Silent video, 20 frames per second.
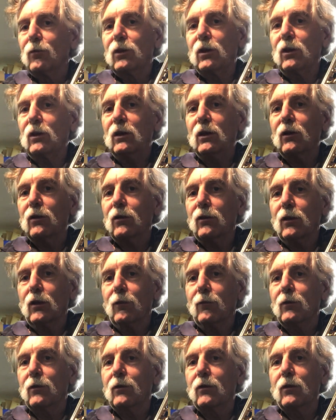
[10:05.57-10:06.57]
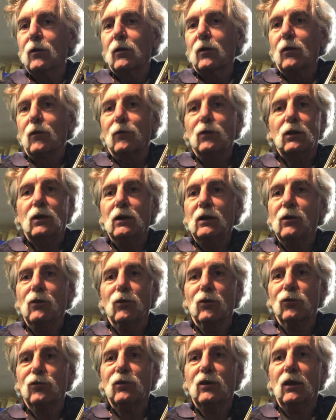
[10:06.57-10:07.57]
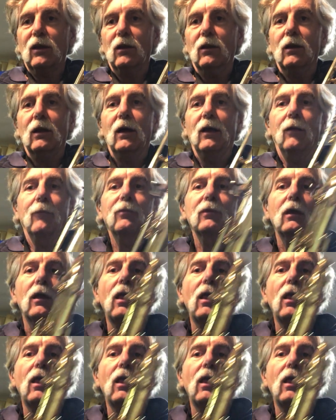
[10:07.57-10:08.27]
You can hear the scale on it.